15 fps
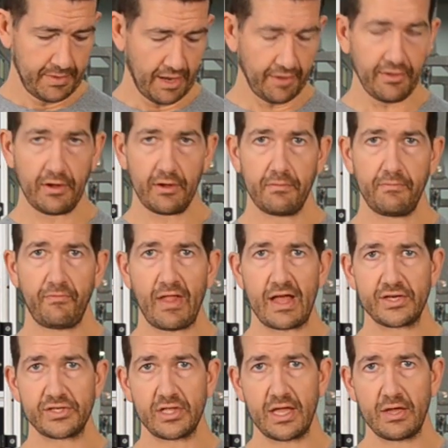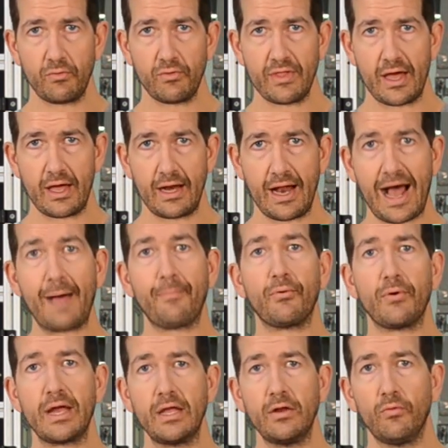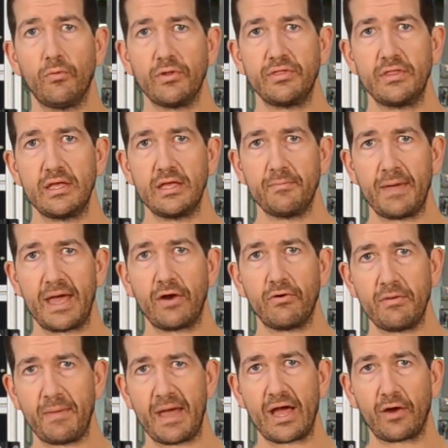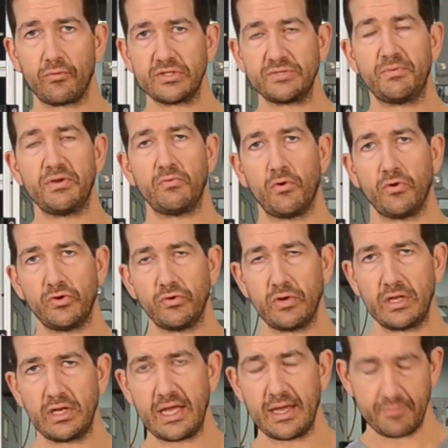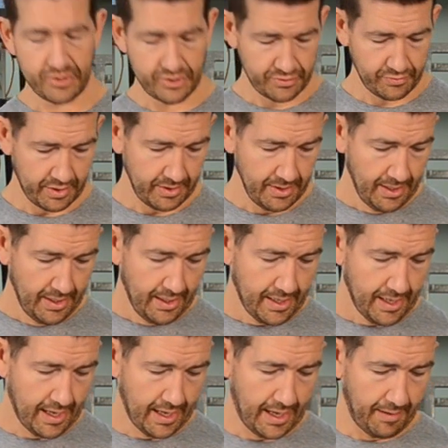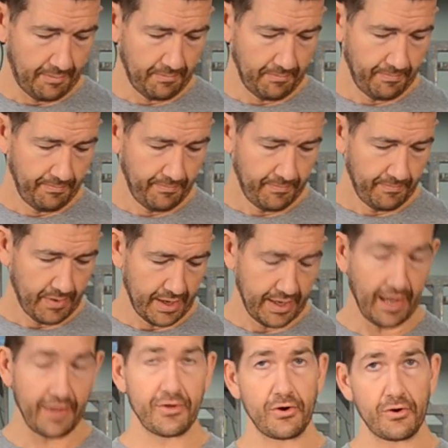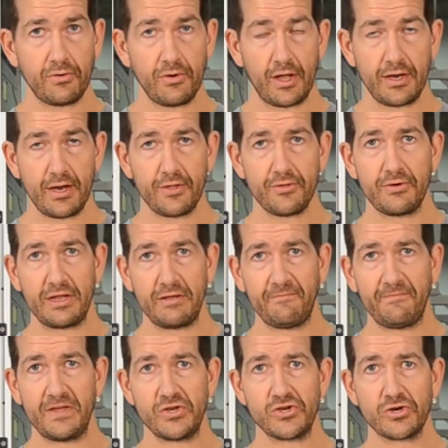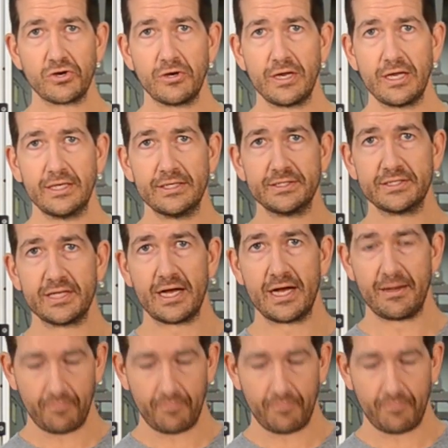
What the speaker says: Now the flashlight will not operate with the battery backwards, but you won't do any damage to it. Another neat feature is